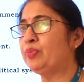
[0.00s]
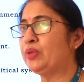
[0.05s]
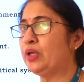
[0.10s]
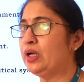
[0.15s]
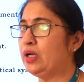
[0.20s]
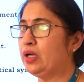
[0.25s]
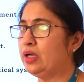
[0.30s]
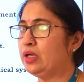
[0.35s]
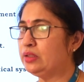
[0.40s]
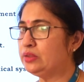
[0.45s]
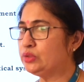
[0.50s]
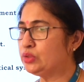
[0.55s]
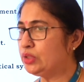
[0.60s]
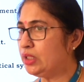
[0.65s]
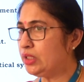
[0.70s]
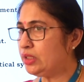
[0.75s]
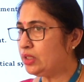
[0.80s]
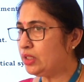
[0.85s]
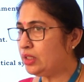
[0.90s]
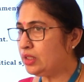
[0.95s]
uh,
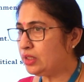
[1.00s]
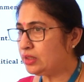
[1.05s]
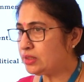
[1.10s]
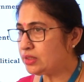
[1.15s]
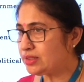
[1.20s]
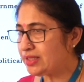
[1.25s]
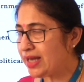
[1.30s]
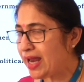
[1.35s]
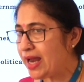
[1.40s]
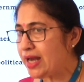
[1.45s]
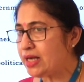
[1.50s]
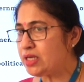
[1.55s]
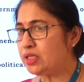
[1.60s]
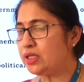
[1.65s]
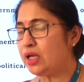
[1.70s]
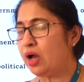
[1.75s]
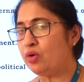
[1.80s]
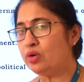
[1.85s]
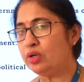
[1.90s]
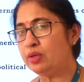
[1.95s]
see the
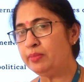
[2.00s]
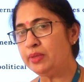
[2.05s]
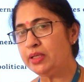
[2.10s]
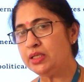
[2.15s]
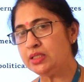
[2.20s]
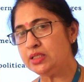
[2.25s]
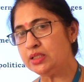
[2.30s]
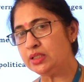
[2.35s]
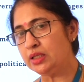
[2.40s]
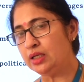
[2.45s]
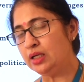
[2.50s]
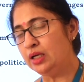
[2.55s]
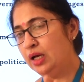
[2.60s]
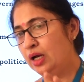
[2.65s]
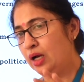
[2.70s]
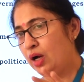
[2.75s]
state government uh,